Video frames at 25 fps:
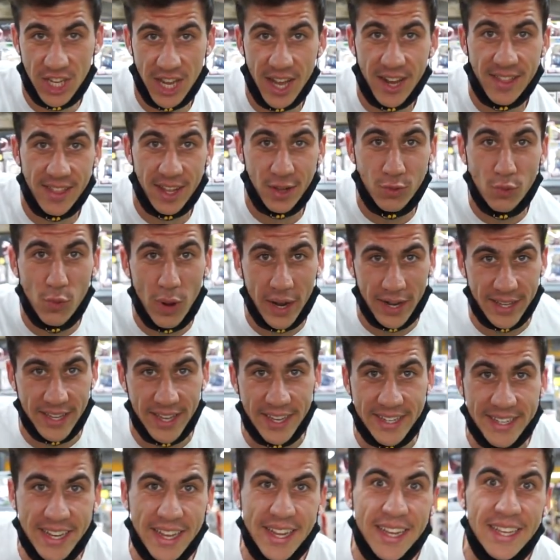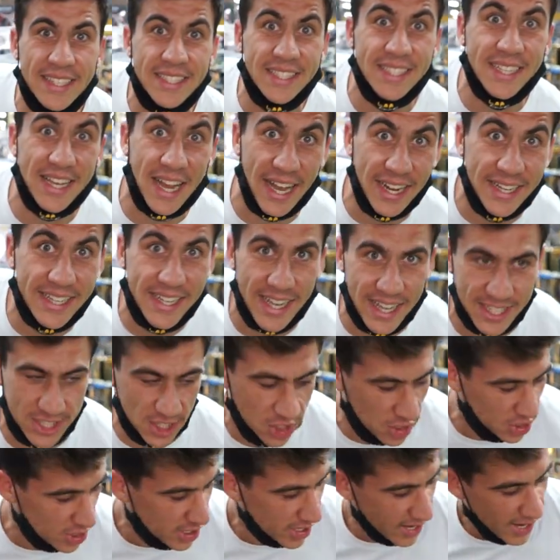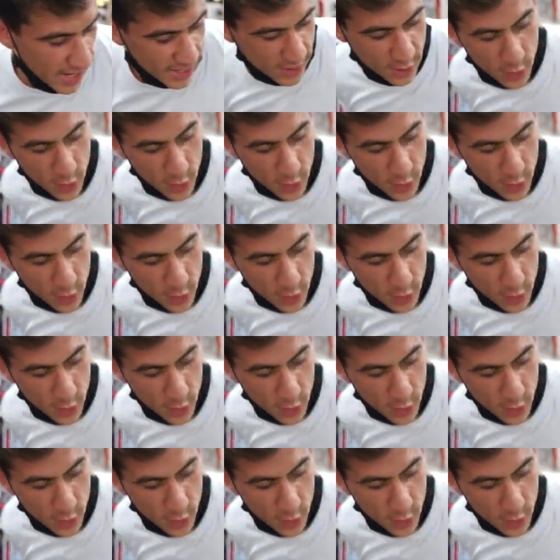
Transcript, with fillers: chair that we are getting is Kadia's chair,